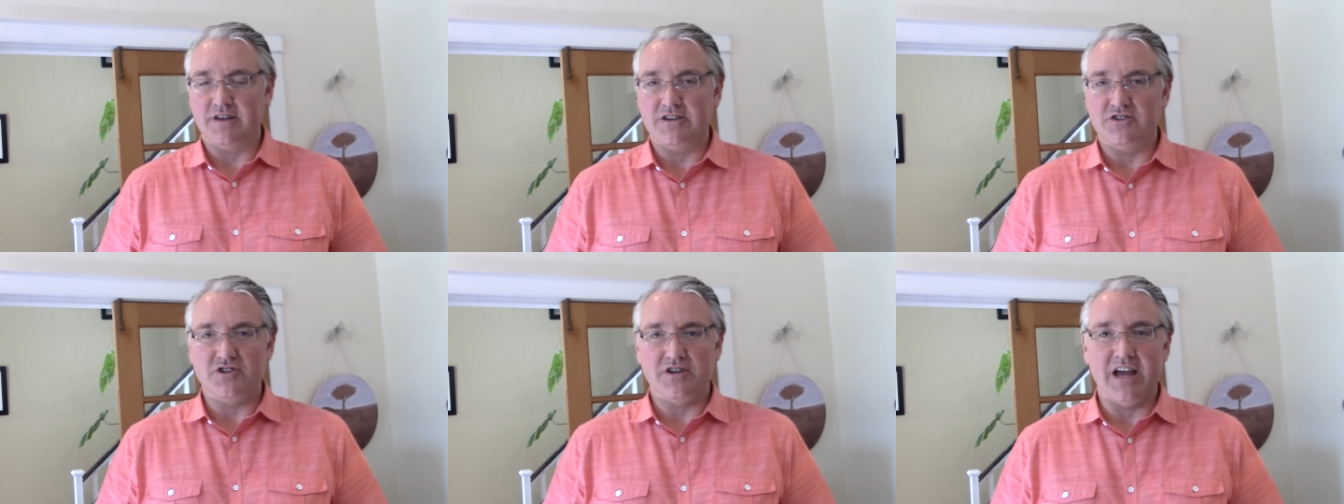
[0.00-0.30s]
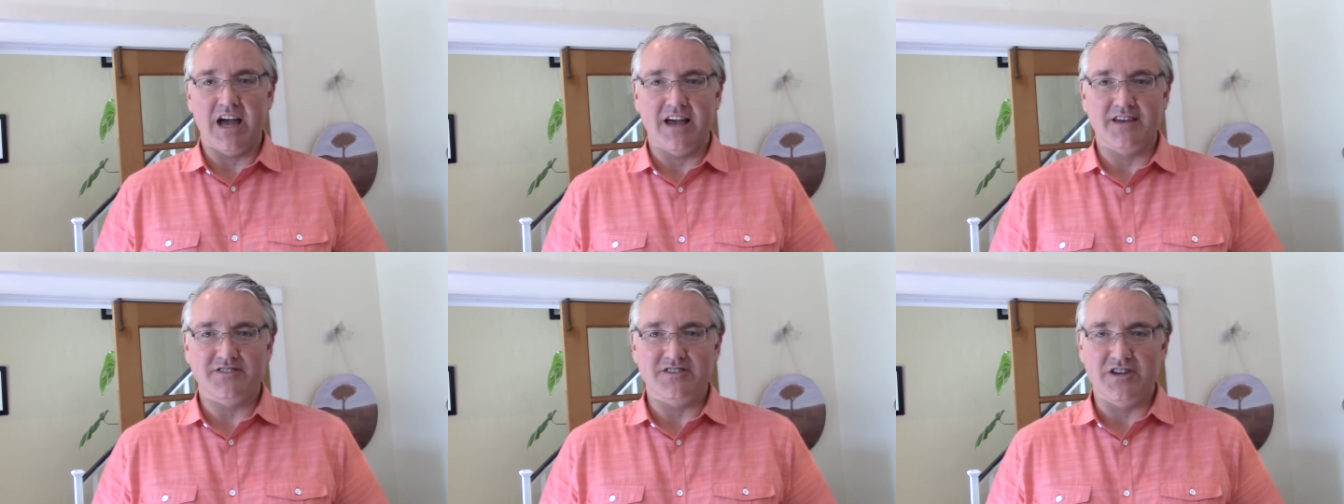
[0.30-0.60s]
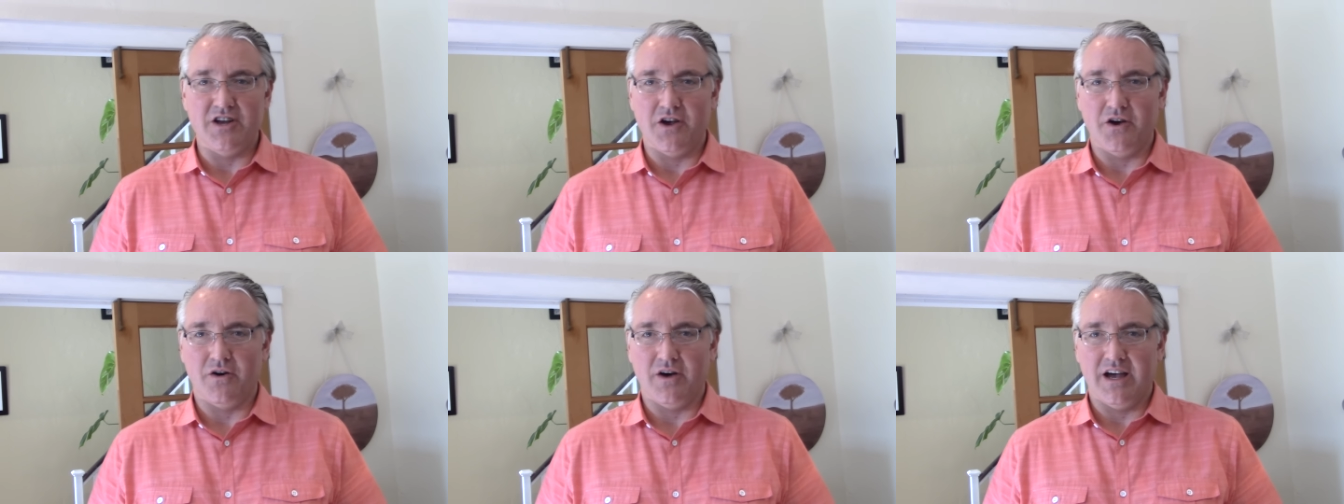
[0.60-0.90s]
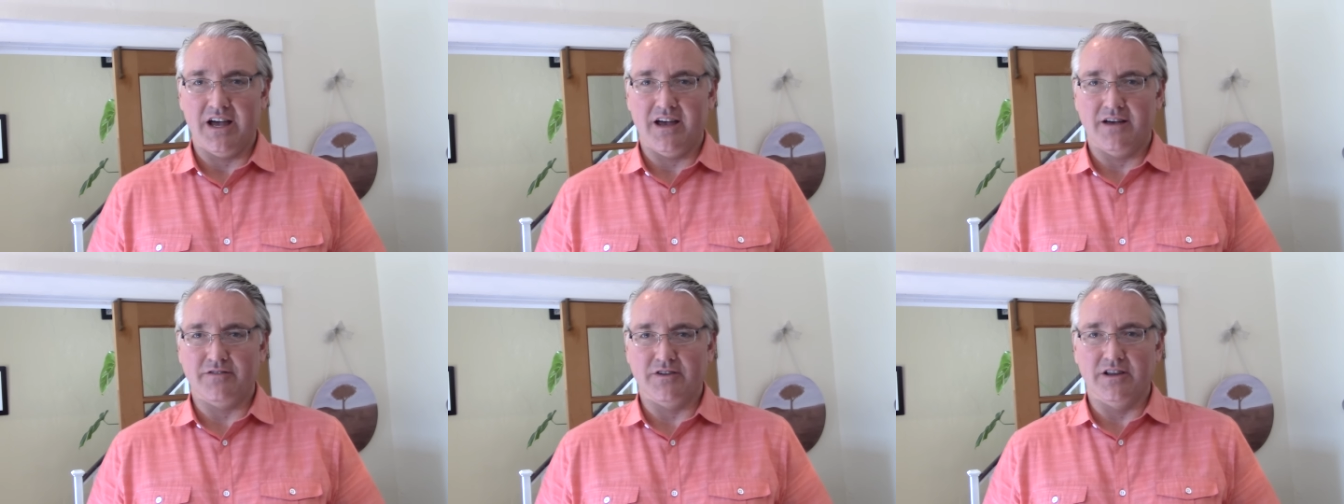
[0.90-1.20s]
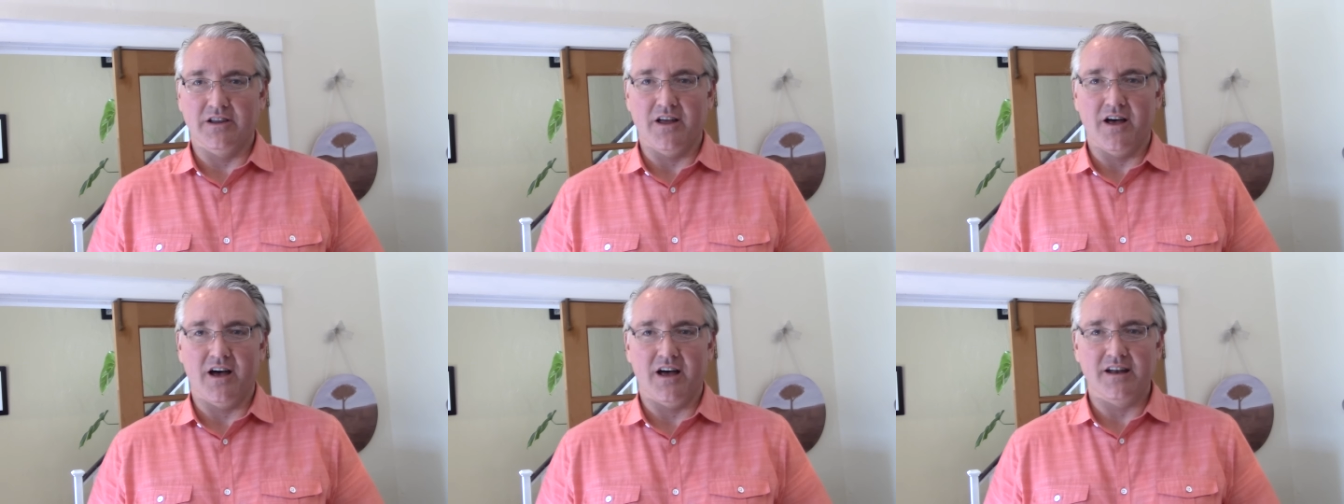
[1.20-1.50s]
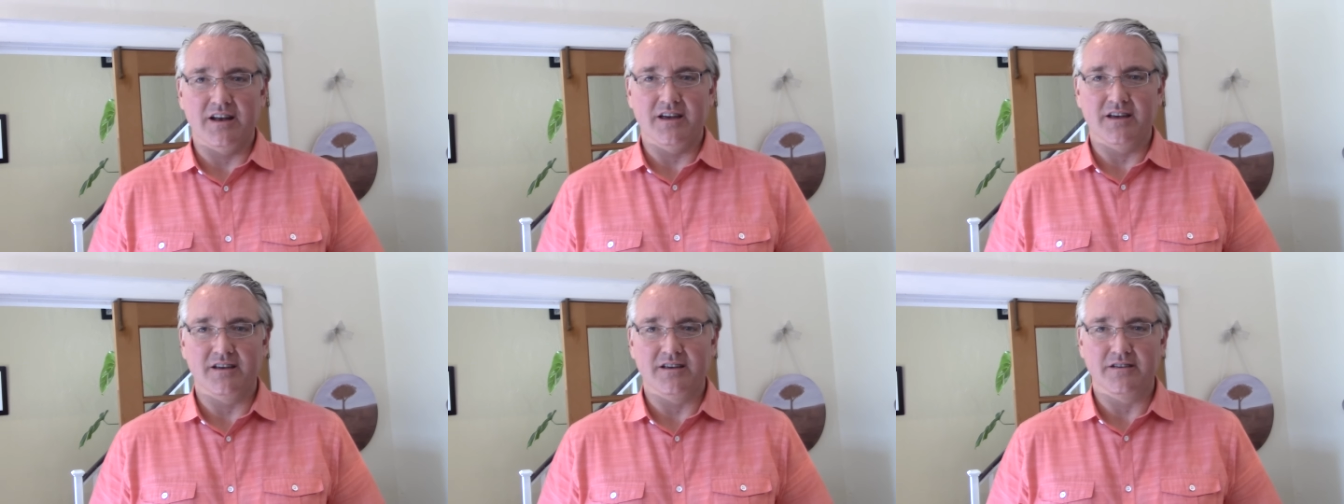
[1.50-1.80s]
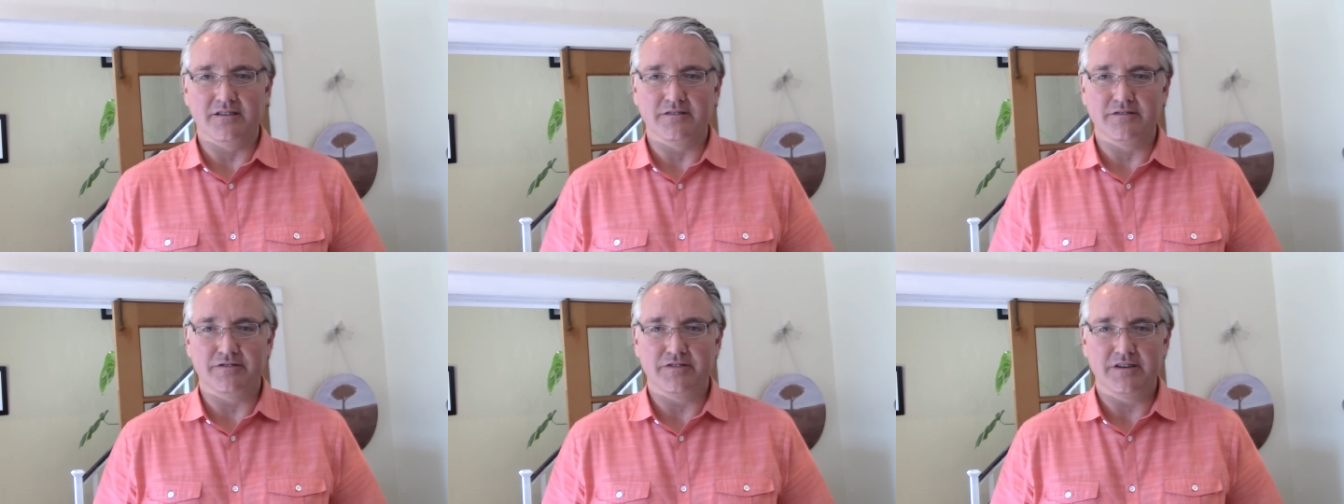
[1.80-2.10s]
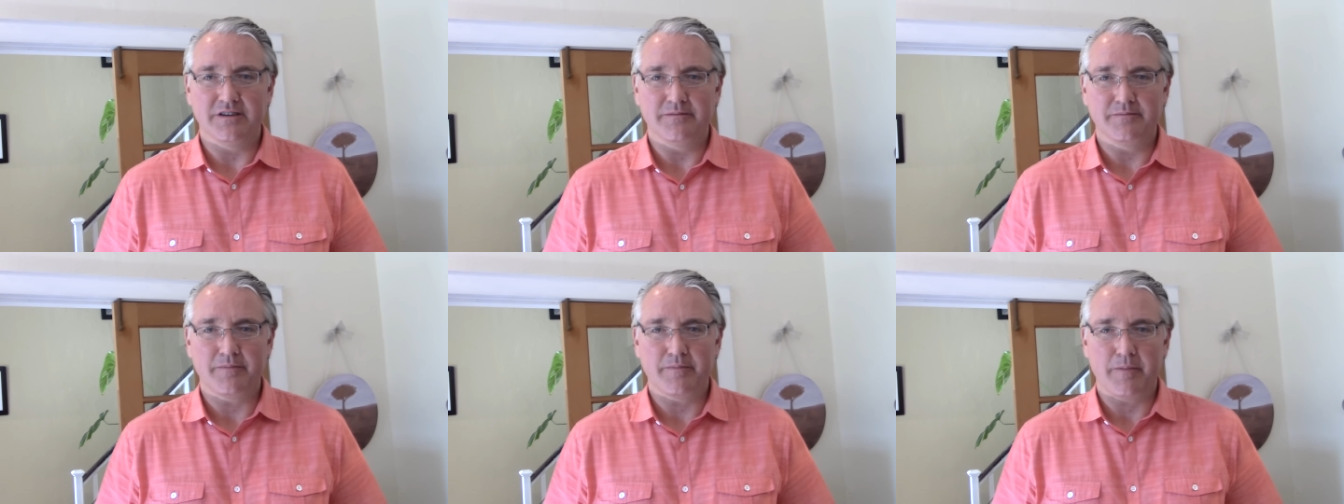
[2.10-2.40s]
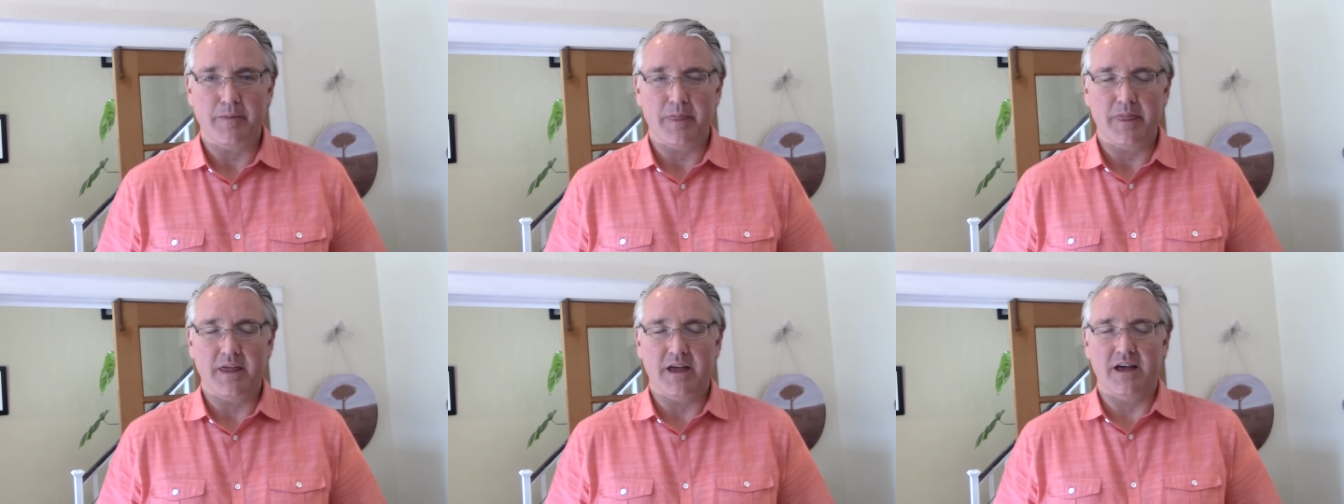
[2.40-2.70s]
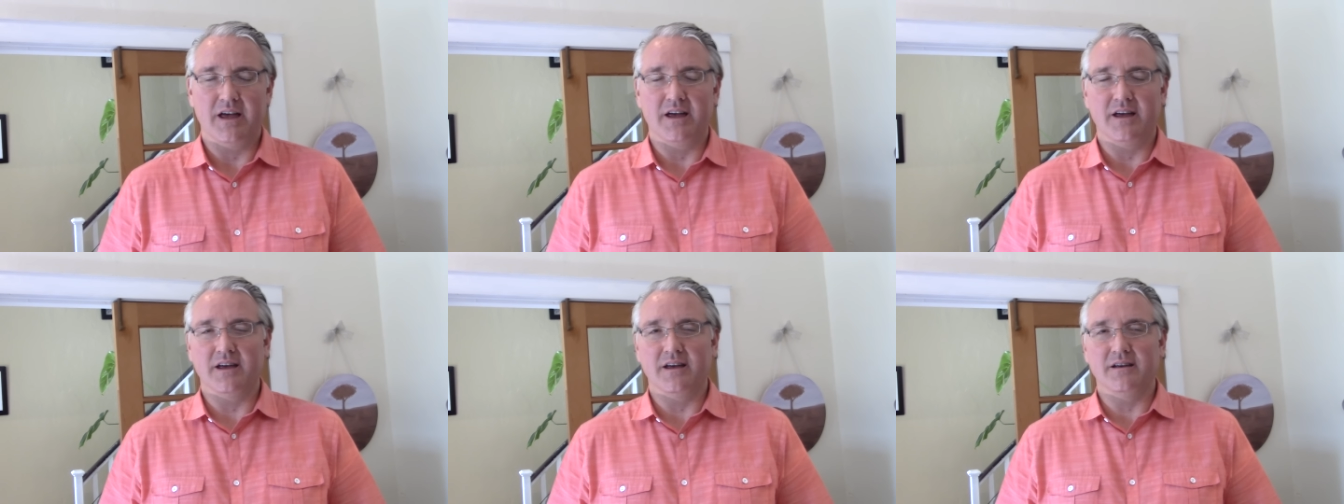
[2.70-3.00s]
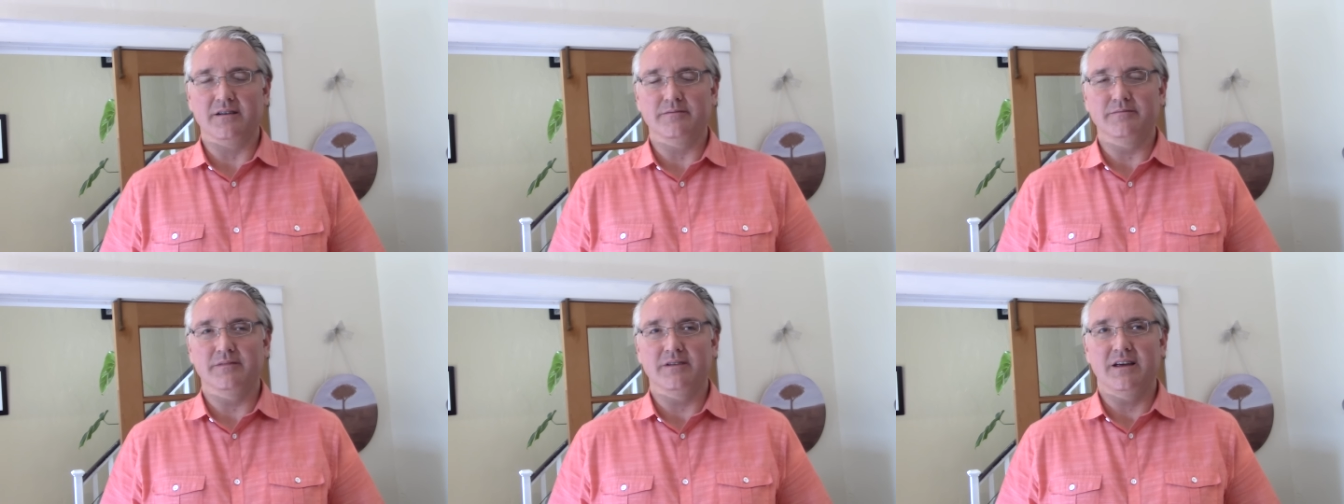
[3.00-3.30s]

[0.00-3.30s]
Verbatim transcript: as you guys know, I have a lot of, uh,